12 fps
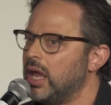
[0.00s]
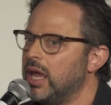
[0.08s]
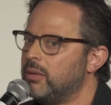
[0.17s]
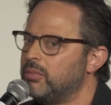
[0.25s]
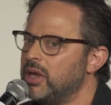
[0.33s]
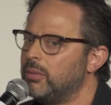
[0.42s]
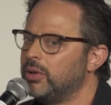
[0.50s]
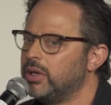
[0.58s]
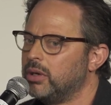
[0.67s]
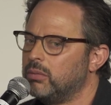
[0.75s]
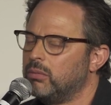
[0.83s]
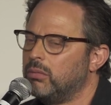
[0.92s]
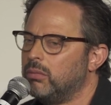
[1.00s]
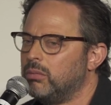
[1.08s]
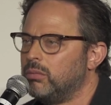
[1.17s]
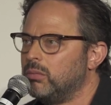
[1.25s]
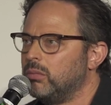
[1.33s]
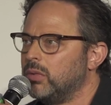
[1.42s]
and be able to
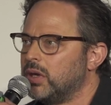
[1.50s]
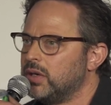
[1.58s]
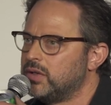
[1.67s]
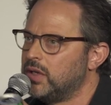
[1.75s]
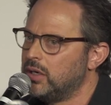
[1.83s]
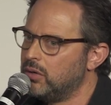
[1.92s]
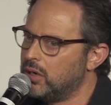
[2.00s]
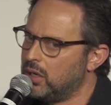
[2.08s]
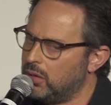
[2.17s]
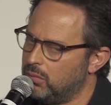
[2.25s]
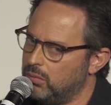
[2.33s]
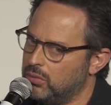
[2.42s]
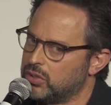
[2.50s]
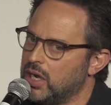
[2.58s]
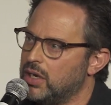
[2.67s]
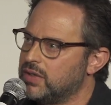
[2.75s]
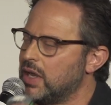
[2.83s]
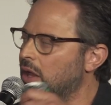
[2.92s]
continue to
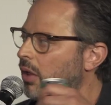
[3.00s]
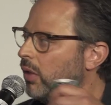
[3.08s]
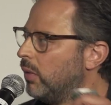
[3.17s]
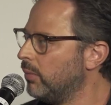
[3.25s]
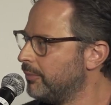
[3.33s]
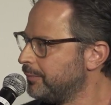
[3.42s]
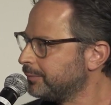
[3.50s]
try to tell